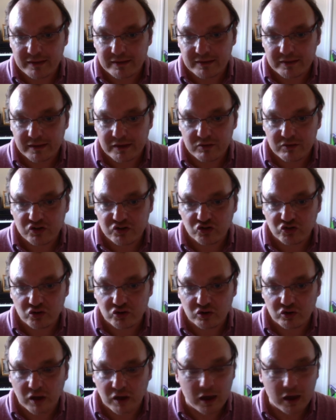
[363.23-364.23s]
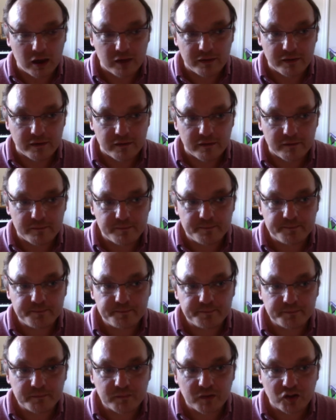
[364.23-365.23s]
the the
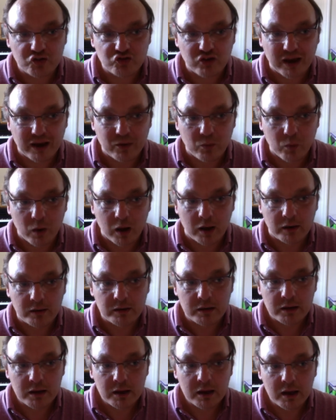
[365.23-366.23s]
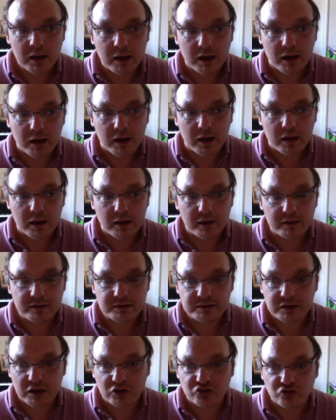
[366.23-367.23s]
track one,
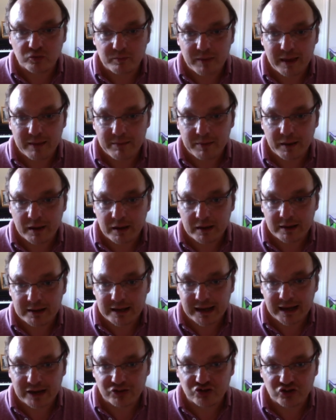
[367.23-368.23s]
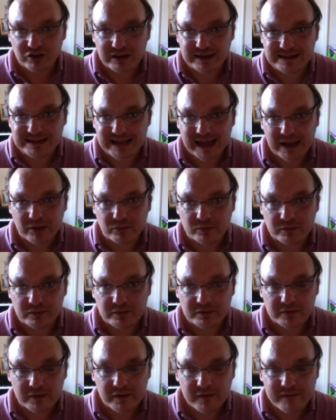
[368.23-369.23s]
Sergeant Pepper, actually
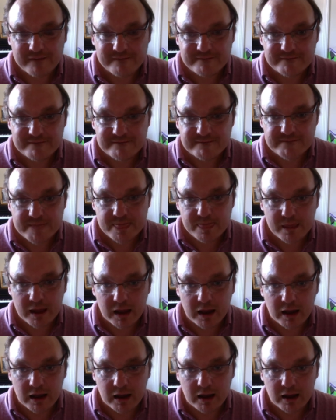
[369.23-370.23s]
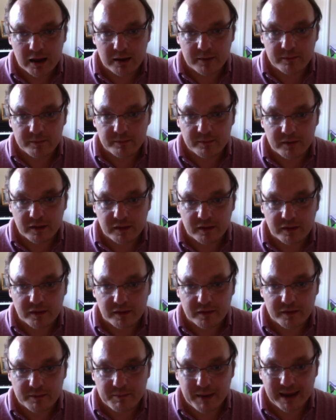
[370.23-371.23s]
sounds,
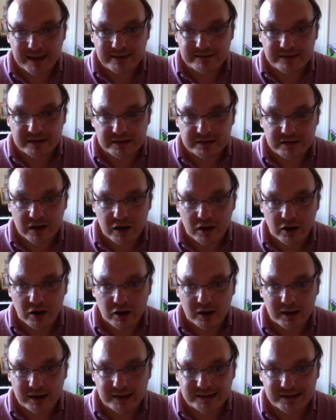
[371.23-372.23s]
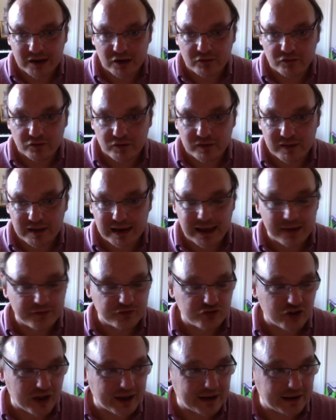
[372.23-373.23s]
the bass guitar is over in the left
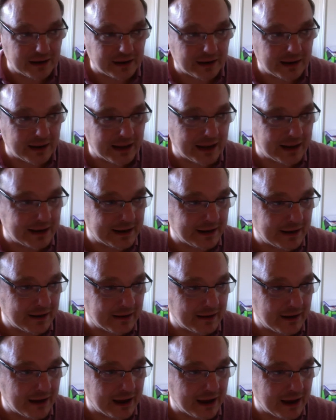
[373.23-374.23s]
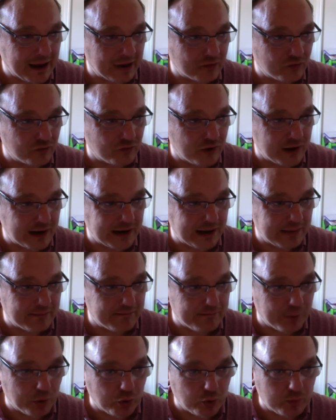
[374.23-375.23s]
channel, and it really
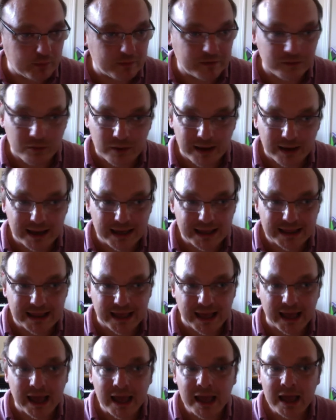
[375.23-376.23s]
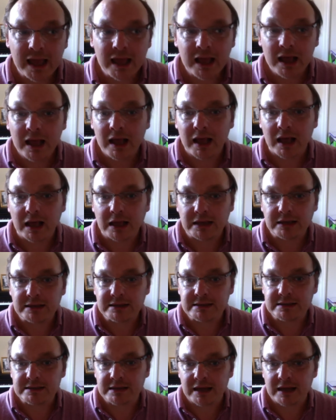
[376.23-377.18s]
booms away there, and